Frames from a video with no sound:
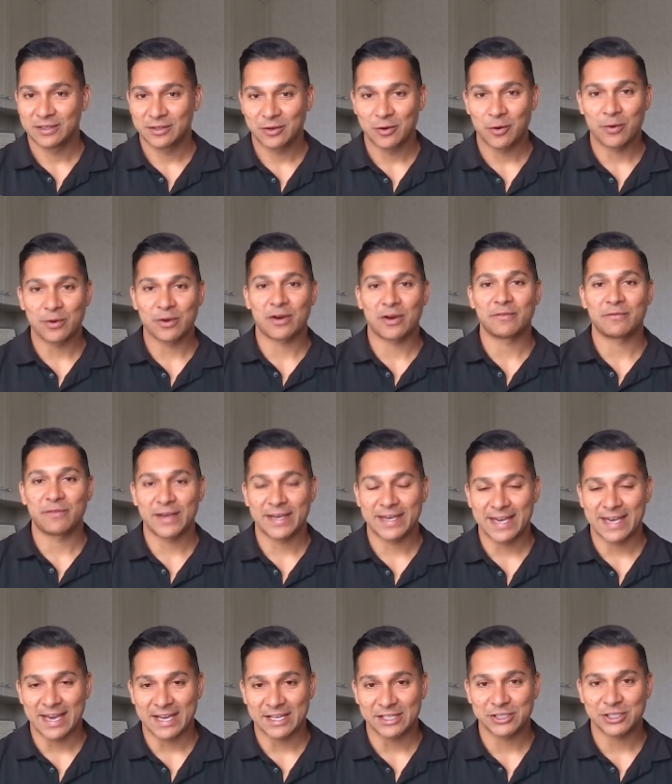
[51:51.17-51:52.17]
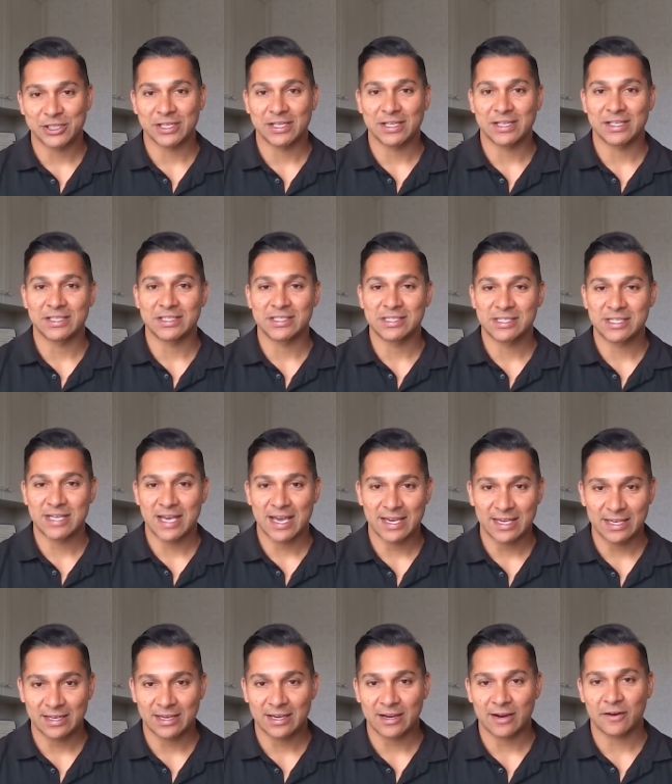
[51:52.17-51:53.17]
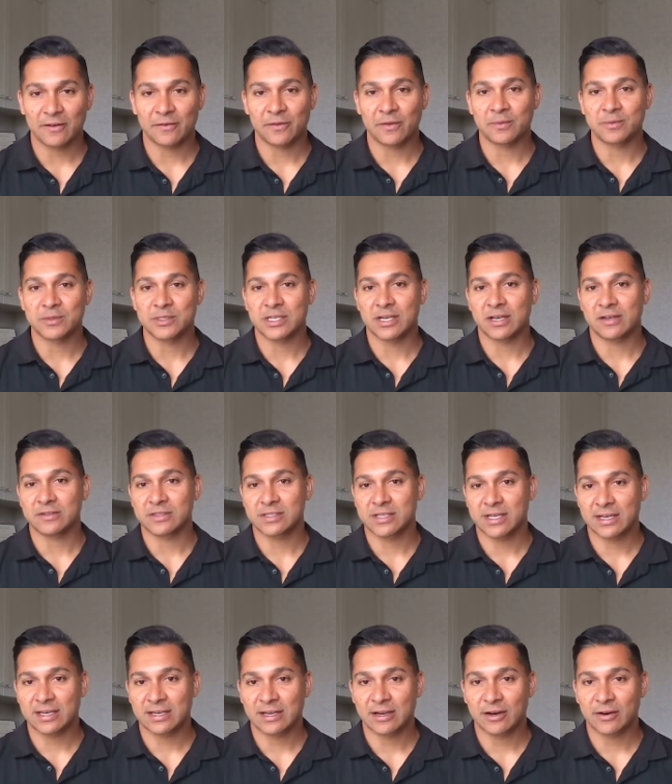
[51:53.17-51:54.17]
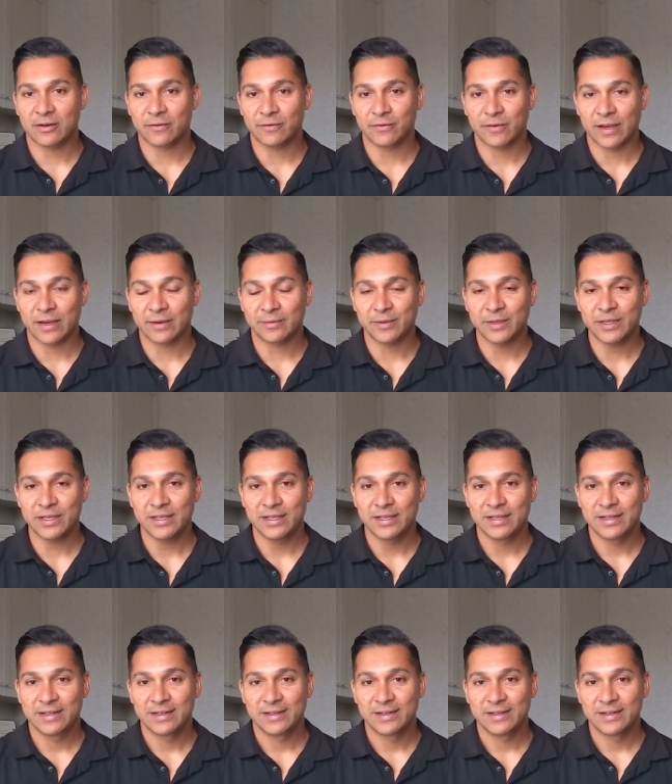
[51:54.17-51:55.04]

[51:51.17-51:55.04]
going on vacations, taking care of themselves, taking care of family.